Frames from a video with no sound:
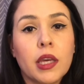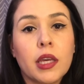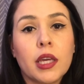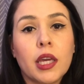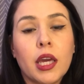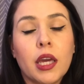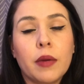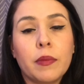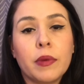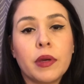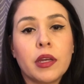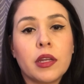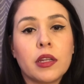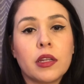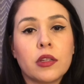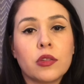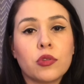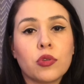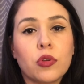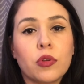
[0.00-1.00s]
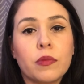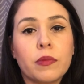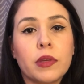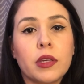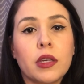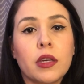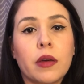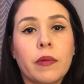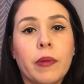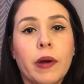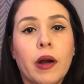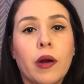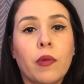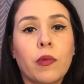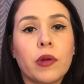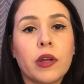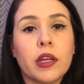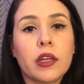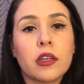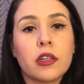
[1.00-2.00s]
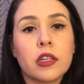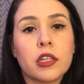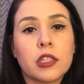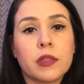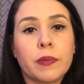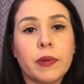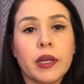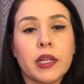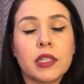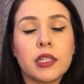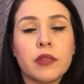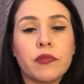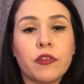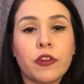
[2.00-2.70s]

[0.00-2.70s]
came in and told me about what I could expect